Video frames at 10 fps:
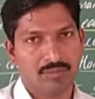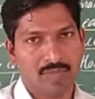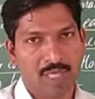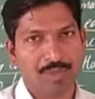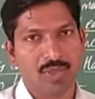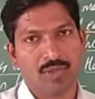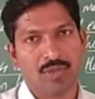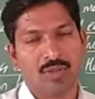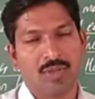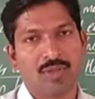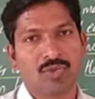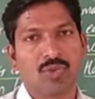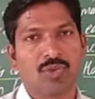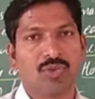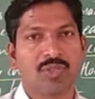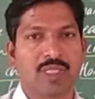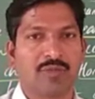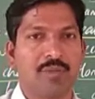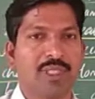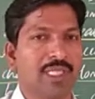embryo, so that
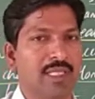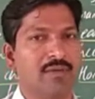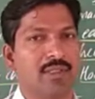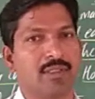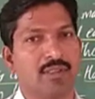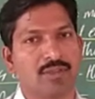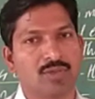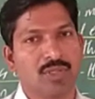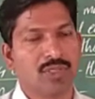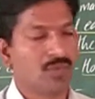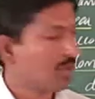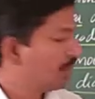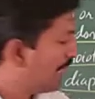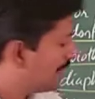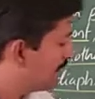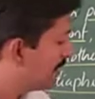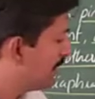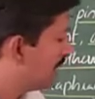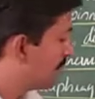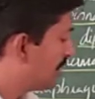will be delivered. So, this is what placenta,
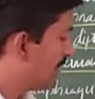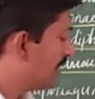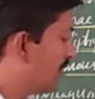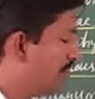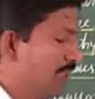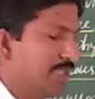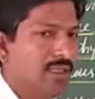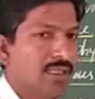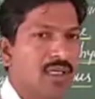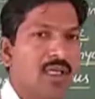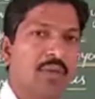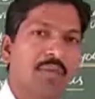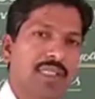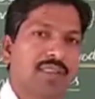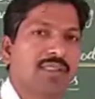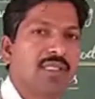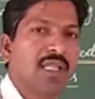there is a presence of placental